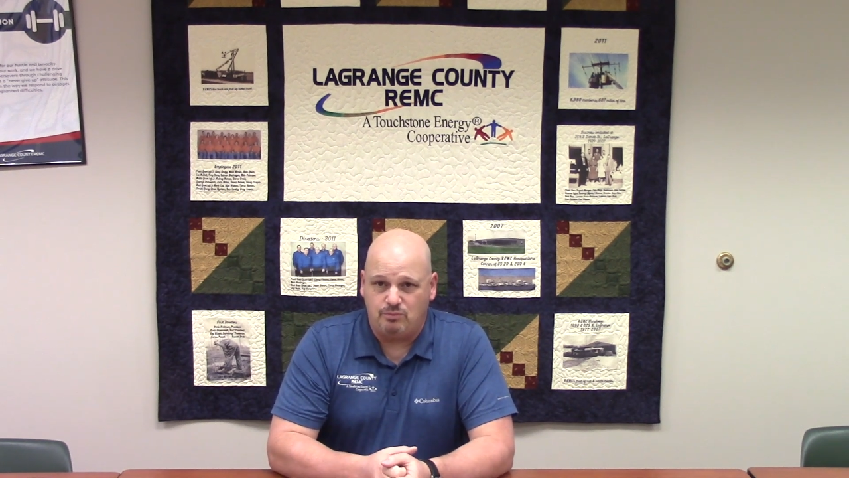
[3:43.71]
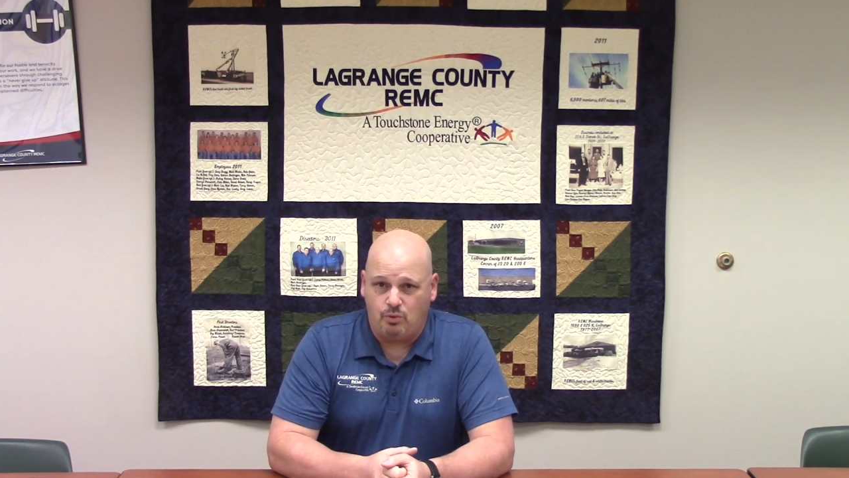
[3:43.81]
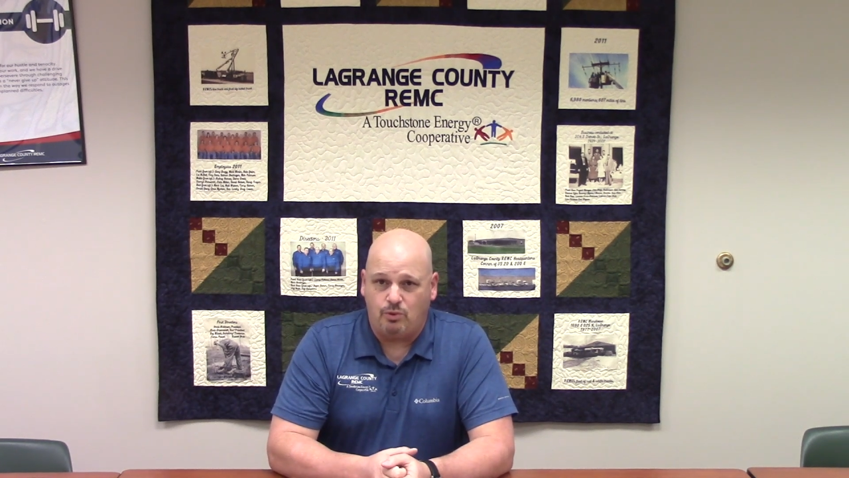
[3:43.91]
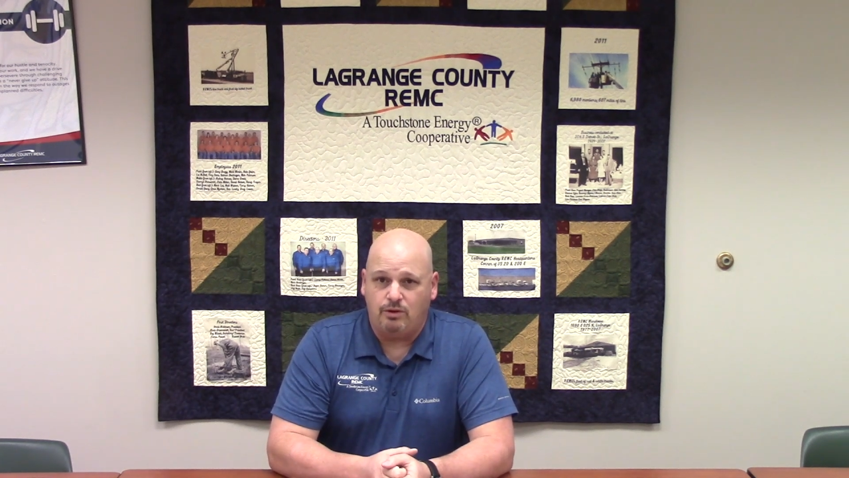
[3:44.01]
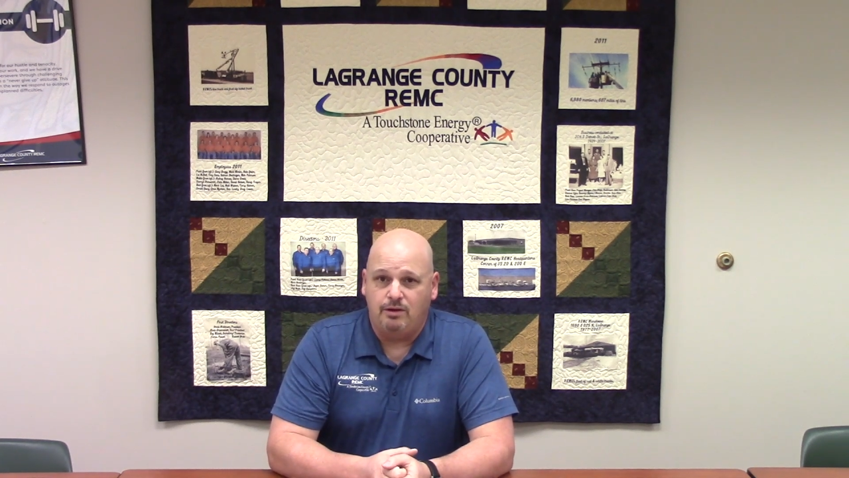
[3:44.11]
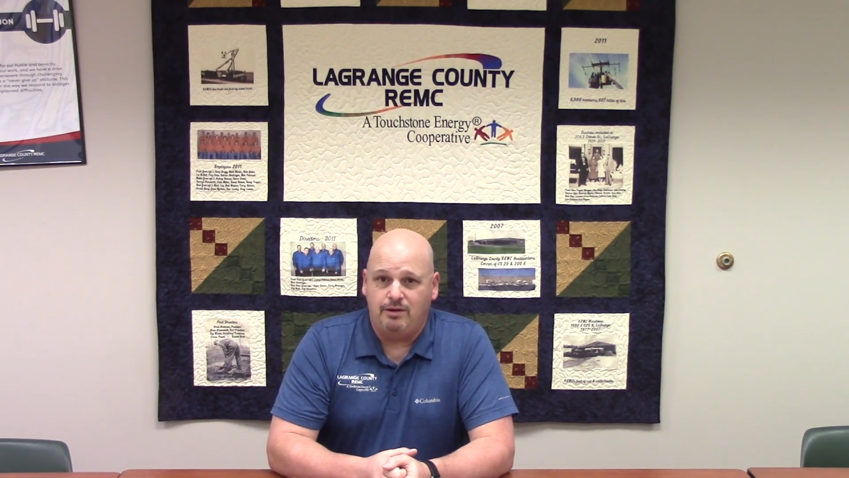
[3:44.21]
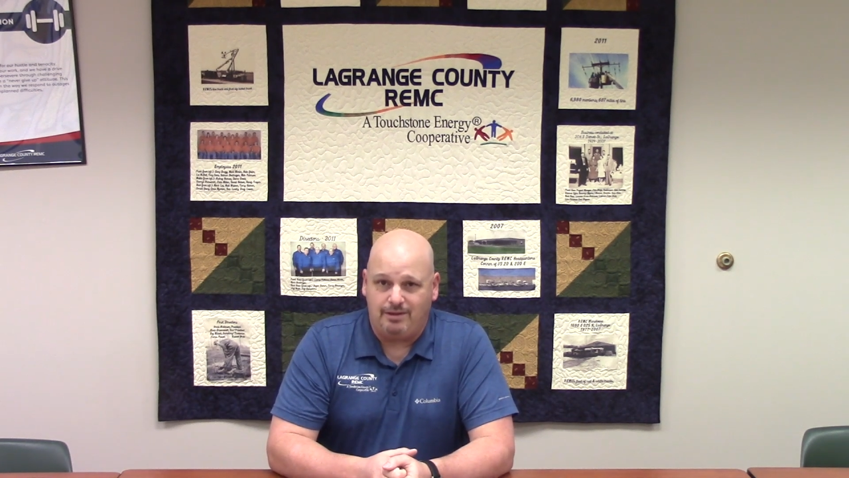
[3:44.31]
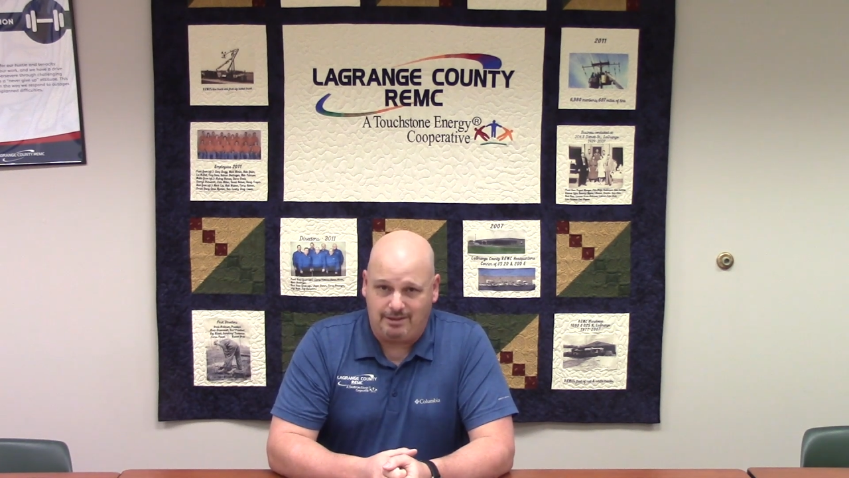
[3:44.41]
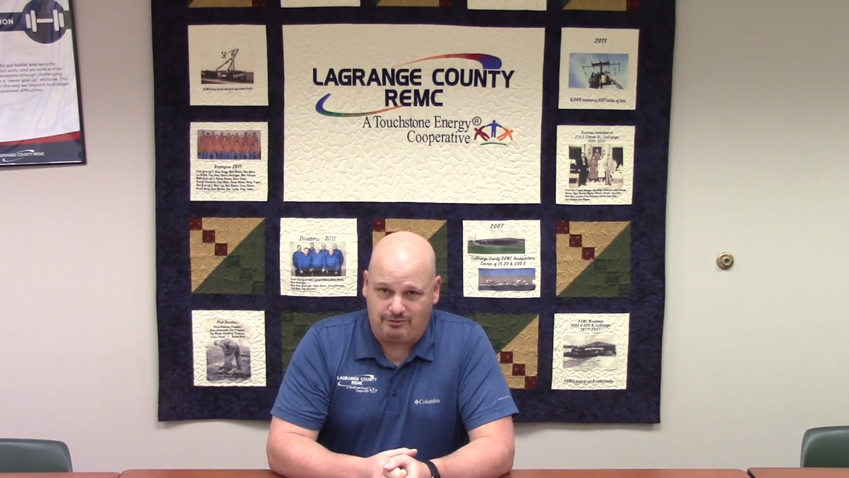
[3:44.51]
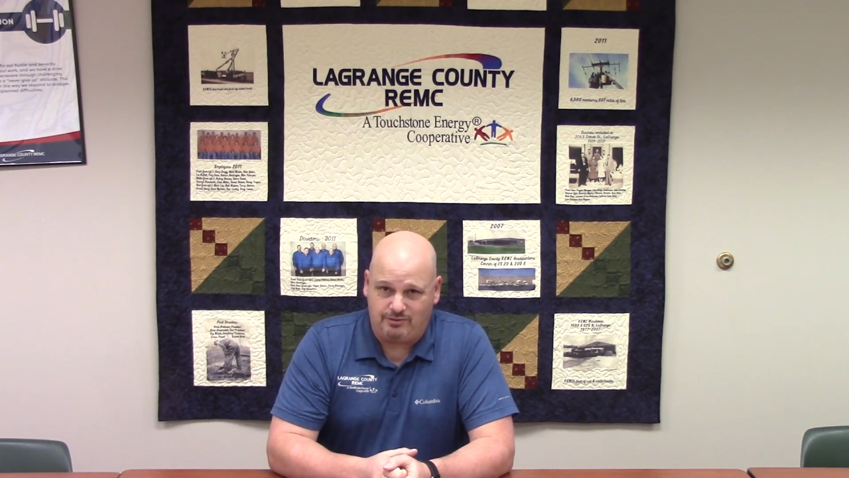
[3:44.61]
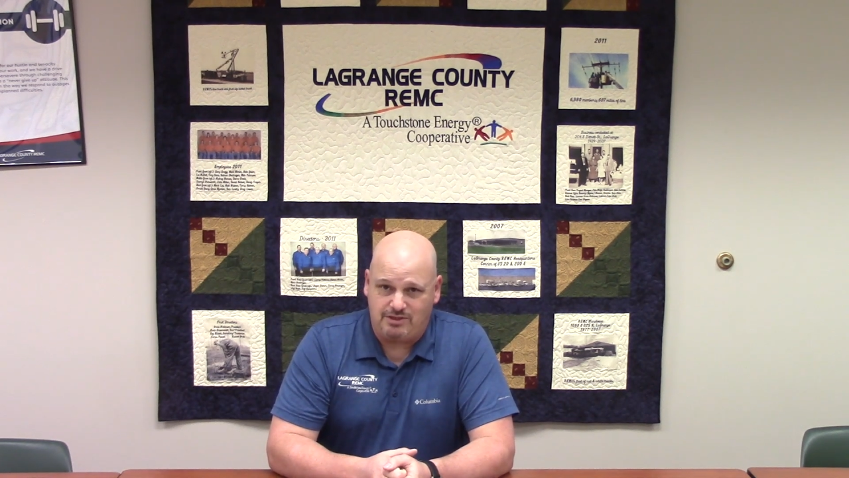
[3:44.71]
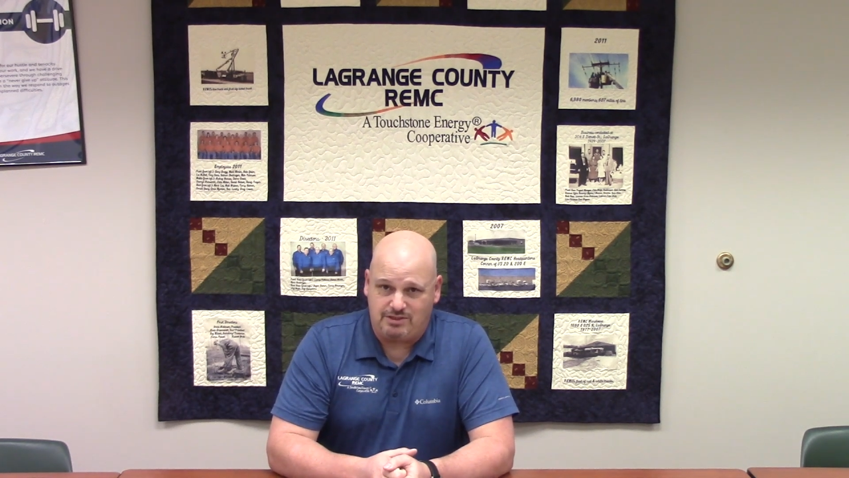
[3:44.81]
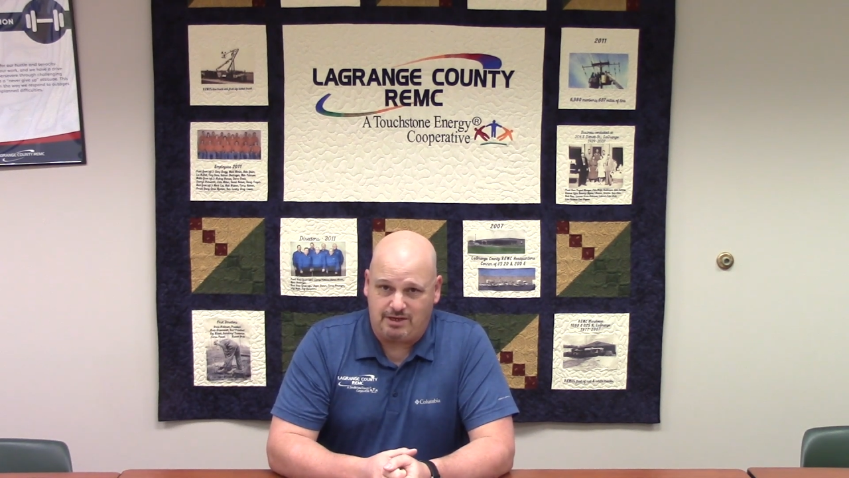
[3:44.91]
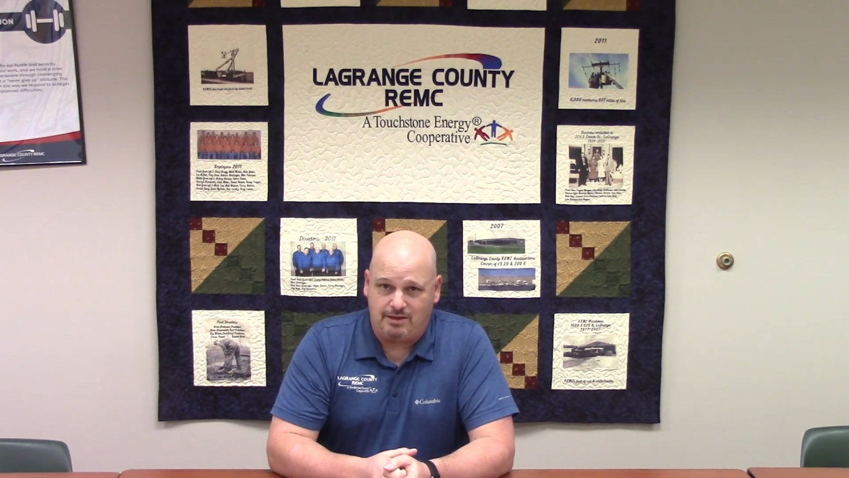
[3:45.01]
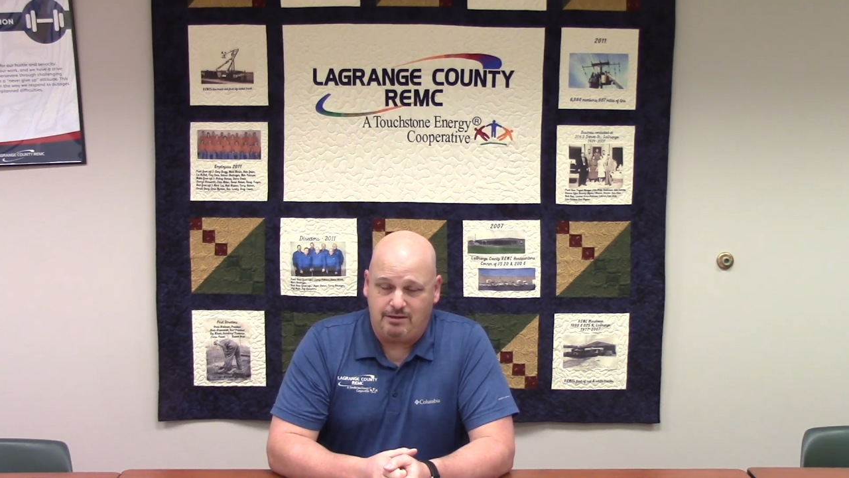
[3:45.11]
more
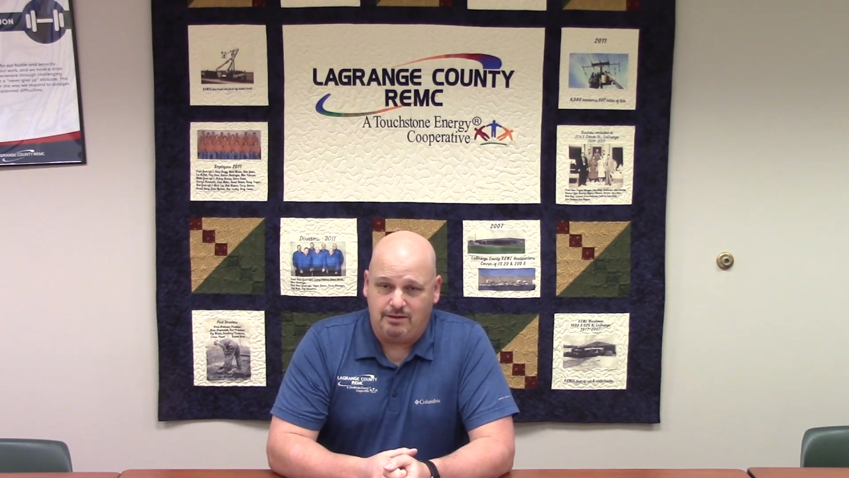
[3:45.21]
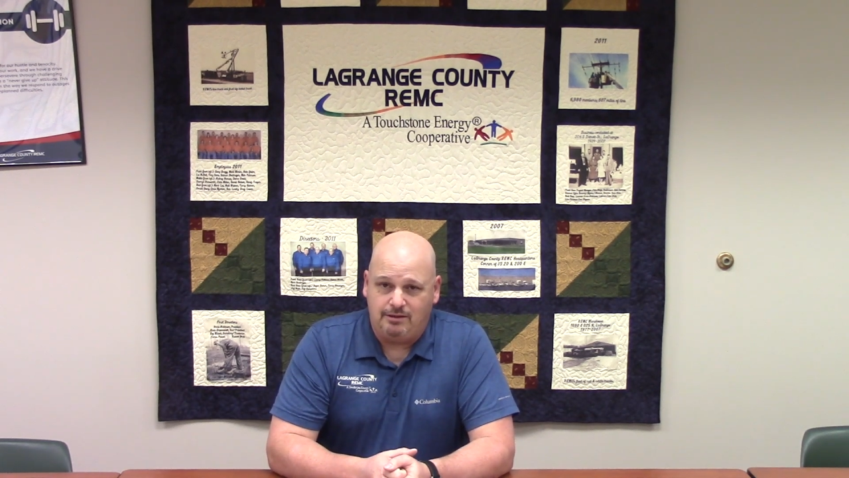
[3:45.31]
electricity.